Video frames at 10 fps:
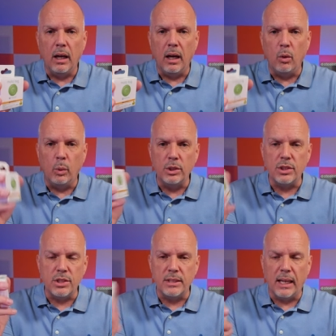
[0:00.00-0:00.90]
uh, which
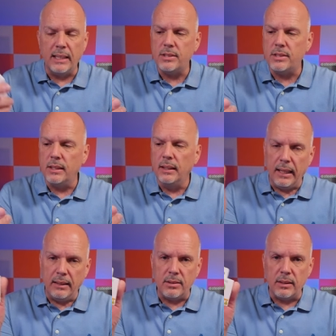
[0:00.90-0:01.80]
is nice.
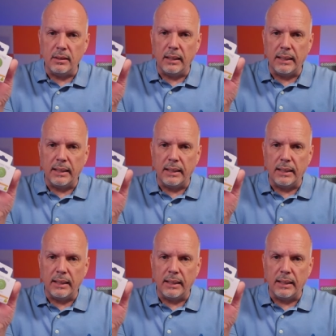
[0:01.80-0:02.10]
It